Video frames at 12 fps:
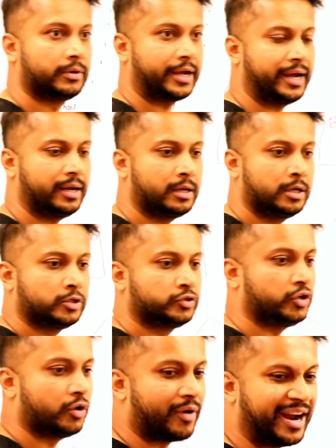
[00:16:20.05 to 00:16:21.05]
Okay?
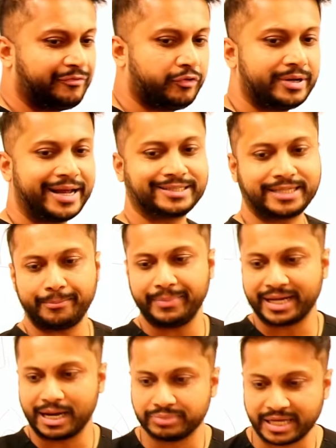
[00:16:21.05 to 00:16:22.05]
So your rightful next step
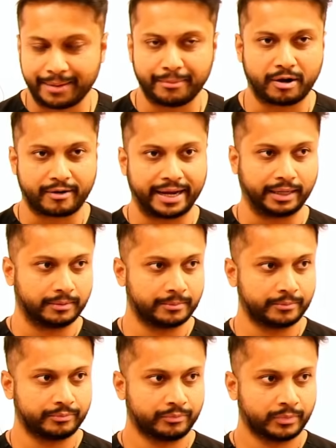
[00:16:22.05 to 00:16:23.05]
becomes M R I.
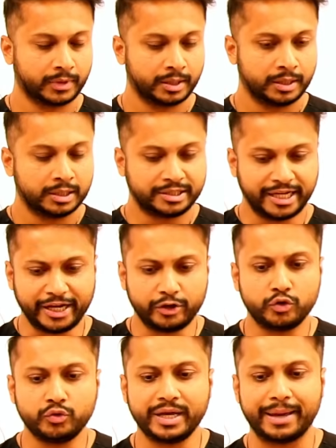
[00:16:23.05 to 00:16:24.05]
Say
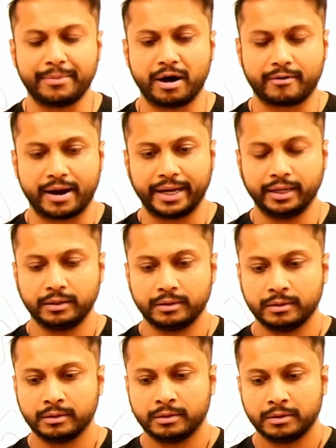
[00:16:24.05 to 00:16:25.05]
you do the M R I
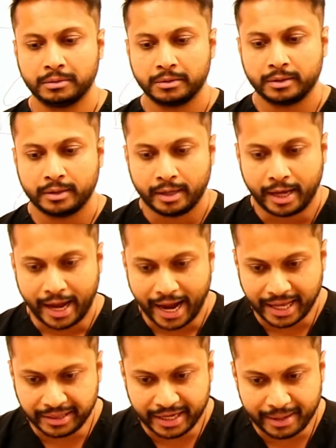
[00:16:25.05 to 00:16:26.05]

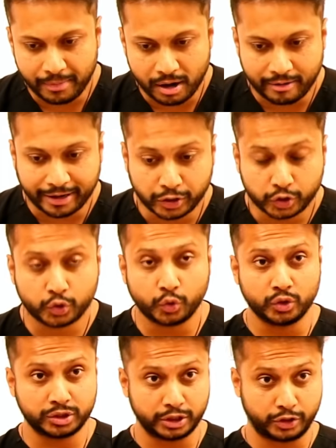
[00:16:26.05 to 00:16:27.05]
and the M R I
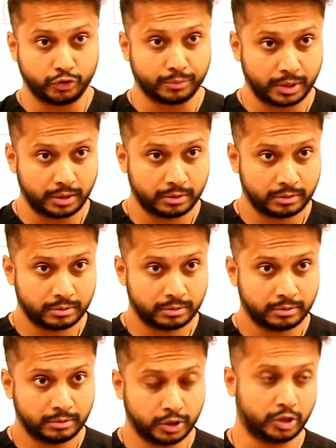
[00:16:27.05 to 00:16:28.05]
shows the tumor,
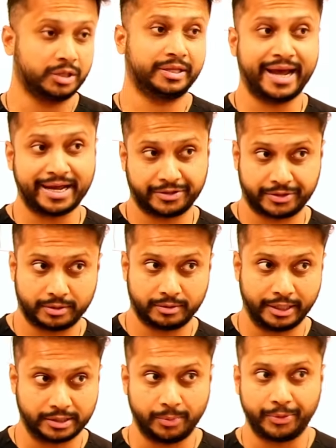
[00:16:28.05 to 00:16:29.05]
you got the answer.
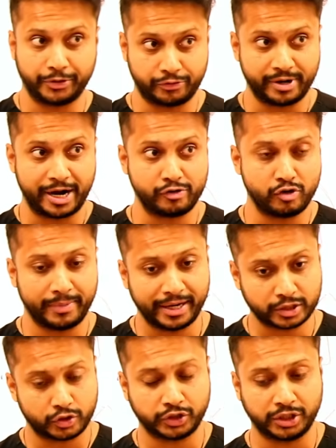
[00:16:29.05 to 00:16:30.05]
It's a pituitary adenoma
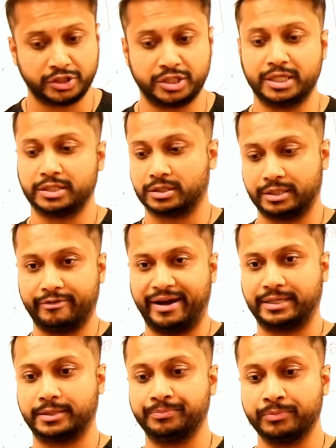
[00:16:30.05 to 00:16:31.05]
and it's Cushing's disease.
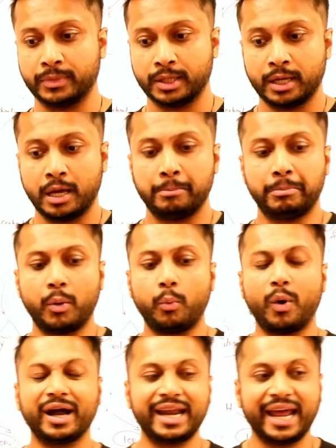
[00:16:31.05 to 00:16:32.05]
Great. But
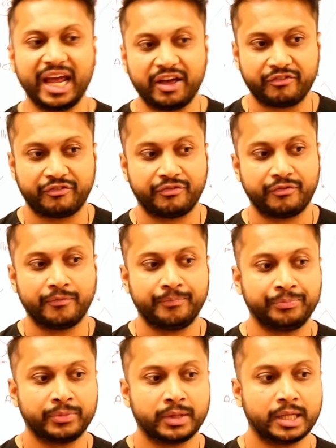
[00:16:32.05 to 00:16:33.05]
what if
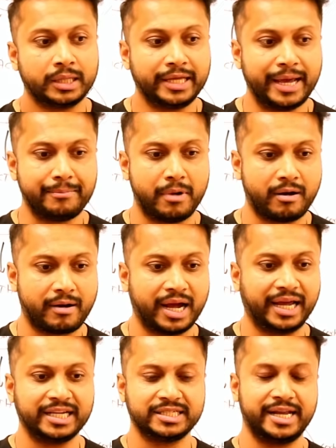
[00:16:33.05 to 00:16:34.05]
the M R
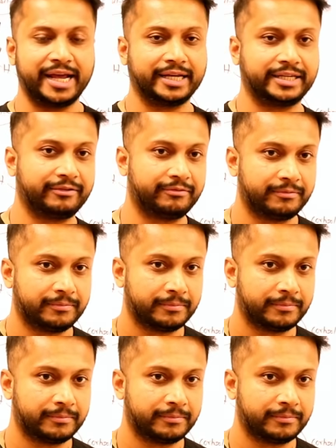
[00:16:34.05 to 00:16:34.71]
I is negative?